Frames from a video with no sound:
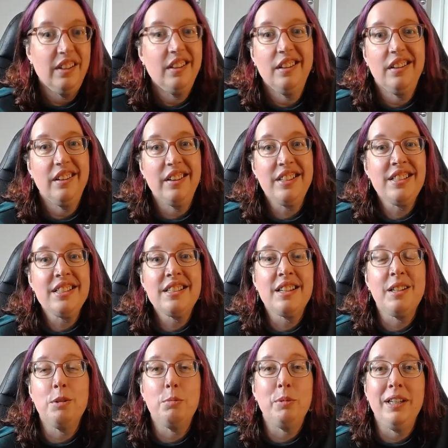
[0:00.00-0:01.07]
This is going to
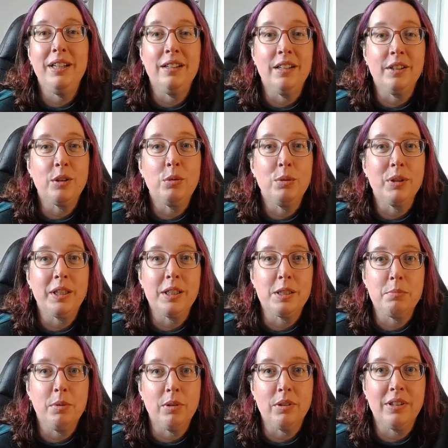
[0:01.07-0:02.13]
be like the quickest
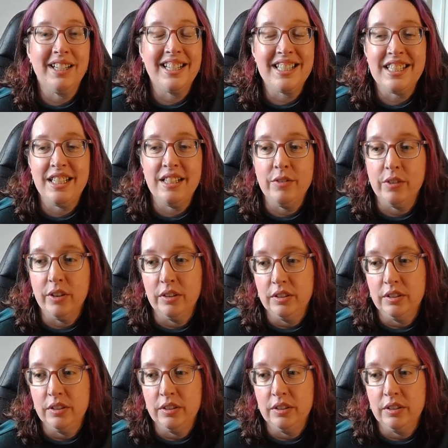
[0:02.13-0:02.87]
podcast ever.